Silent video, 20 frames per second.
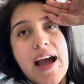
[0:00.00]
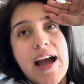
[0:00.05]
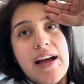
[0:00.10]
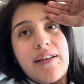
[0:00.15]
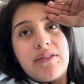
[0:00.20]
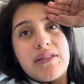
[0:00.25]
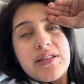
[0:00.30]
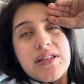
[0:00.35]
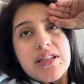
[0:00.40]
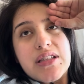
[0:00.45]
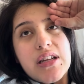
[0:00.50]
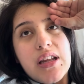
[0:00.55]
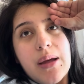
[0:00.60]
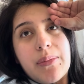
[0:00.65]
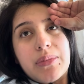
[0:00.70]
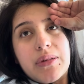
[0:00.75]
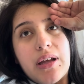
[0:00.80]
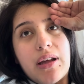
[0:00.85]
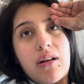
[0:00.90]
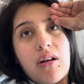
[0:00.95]
haven't
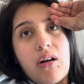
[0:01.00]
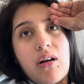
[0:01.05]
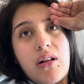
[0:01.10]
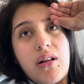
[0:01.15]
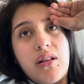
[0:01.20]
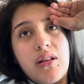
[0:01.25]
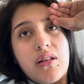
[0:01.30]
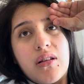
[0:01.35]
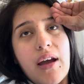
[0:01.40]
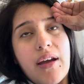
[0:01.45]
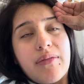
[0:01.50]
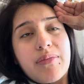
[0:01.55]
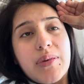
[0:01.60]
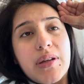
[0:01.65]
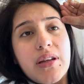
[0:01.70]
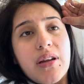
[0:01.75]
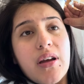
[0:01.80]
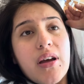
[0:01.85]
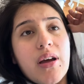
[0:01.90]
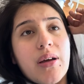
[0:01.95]
slept at all. I've
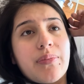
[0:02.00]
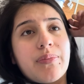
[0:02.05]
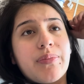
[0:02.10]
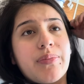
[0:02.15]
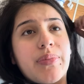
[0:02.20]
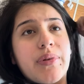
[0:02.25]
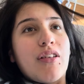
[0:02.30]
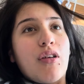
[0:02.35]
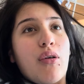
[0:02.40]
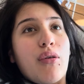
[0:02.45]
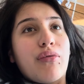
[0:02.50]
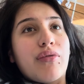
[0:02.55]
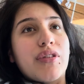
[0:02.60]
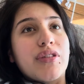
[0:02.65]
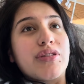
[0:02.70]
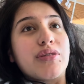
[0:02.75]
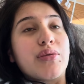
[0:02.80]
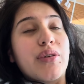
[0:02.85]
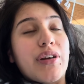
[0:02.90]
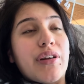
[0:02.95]
been up over
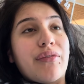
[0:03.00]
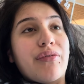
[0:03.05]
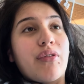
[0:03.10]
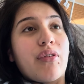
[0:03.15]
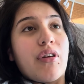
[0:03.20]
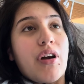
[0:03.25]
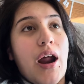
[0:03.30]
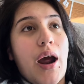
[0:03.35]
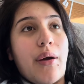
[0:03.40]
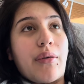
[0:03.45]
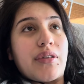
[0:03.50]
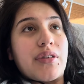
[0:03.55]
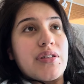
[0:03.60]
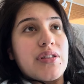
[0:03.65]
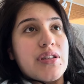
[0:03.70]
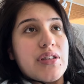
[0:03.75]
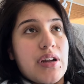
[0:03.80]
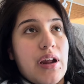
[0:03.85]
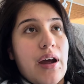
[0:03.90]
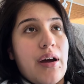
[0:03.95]
24
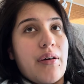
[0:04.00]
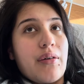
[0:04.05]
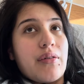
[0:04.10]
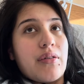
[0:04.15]
hours now.